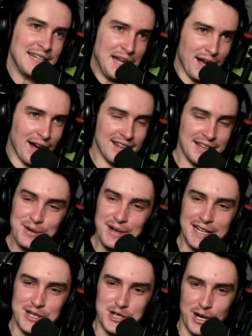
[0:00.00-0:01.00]
I think we're
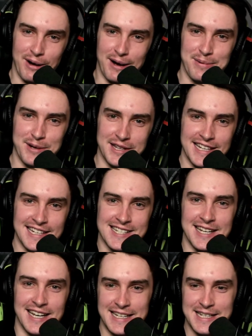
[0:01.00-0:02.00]
here to show up. I think
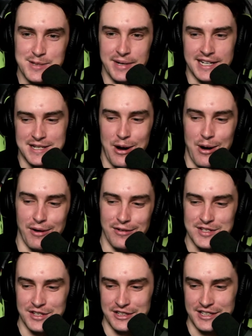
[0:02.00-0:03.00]
it's about time.
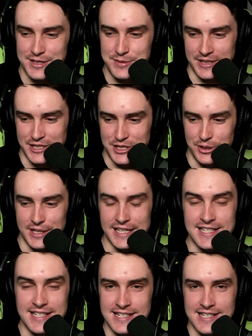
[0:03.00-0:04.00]
Obviously, it's been 2
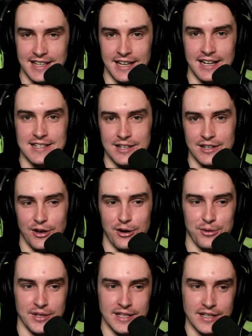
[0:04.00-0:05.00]
years since the LAN, so no
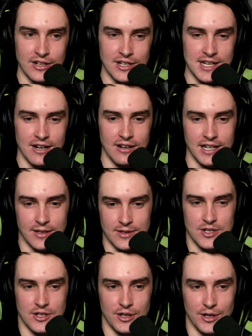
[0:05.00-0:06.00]
one really knows how
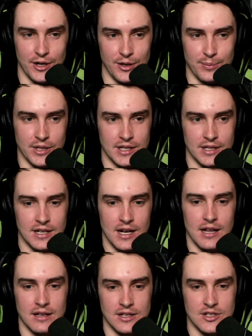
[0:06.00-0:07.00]
anyone's going to go. But
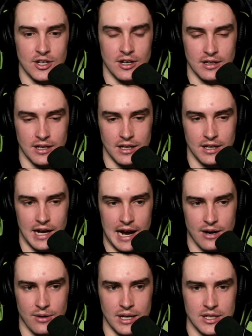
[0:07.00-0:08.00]
I think certainly
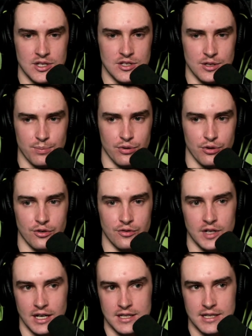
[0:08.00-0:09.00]
our region's improved.
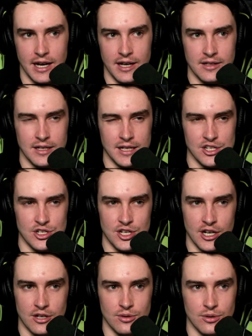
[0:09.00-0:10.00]
I'd say that in
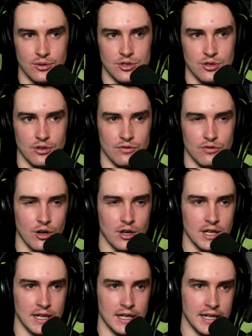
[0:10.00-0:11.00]
general, sort of
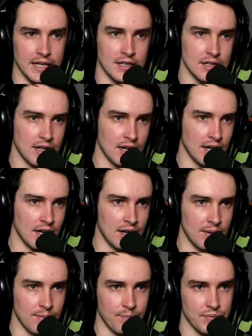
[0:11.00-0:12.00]
Rocket League,
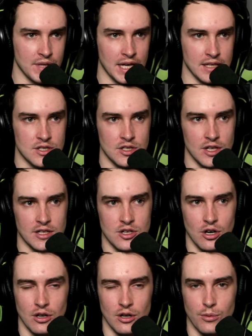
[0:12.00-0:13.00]
it's
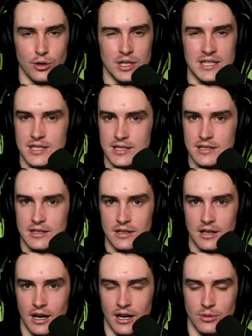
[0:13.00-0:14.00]
got a lot more consistent.
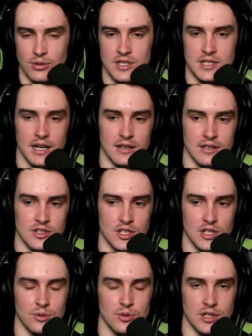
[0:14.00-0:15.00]
I wouldn't say the
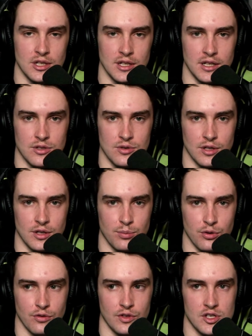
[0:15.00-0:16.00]
skill ceiling has really
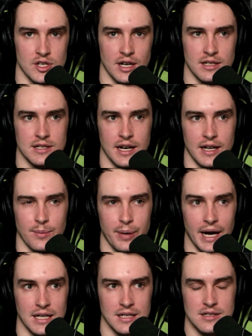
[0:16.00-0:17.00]
improved. I'd say the
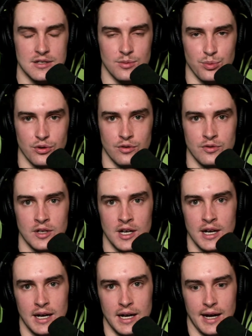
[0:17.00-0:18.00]
pace has improved,
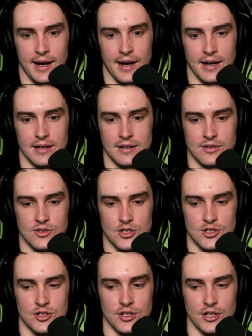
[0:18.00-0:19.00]
and
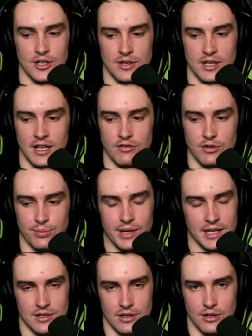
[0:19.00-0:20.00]
just the level of play
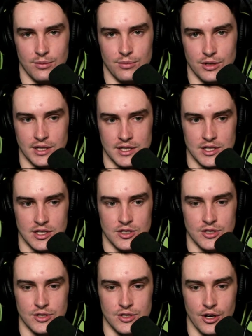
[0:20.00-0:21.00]
has got a lot more
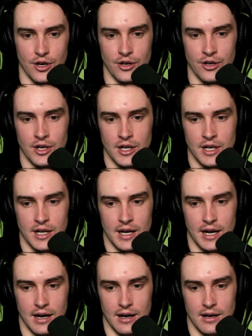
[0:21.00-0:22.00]
consistent. So,
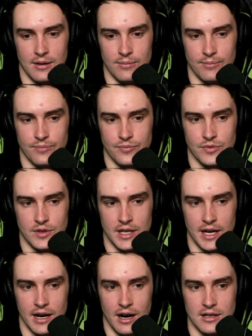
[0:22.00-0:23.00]

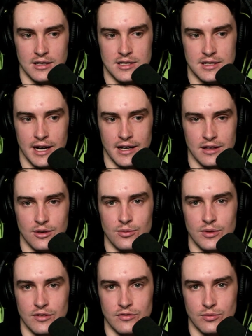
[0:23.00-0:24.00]
yeah, I'd say that
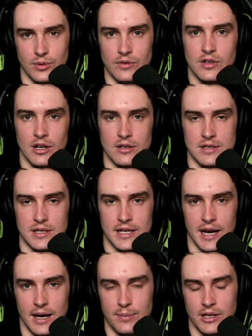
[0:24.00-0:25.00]
we've closed the
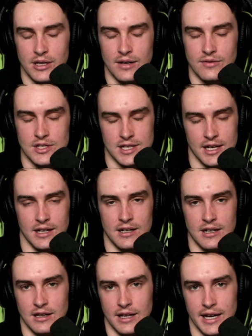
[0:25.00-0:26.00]
gap. I'd love to see it
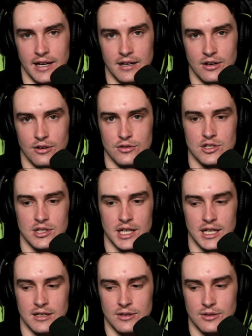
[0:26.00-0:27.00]
at a LAN. Obviously,